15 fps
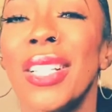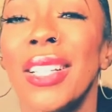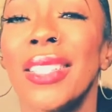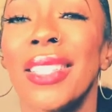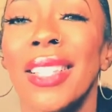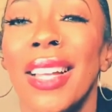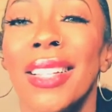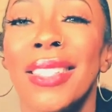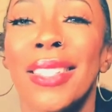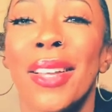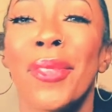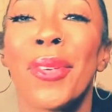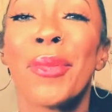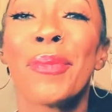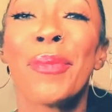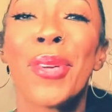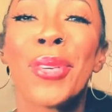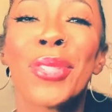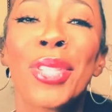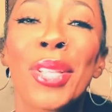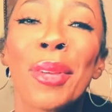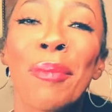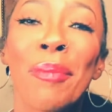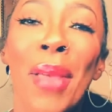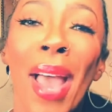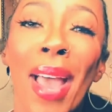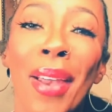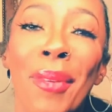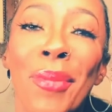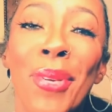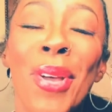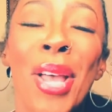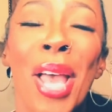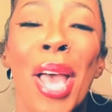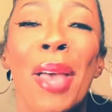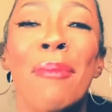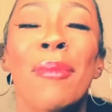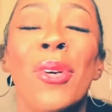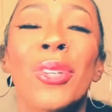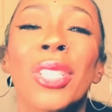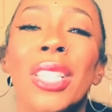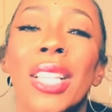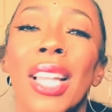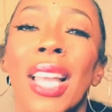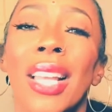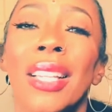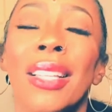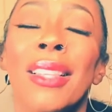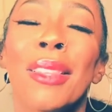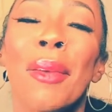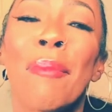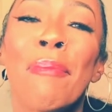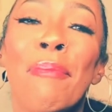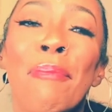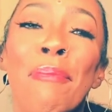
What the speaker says: sun signs that were most compatible and most likely the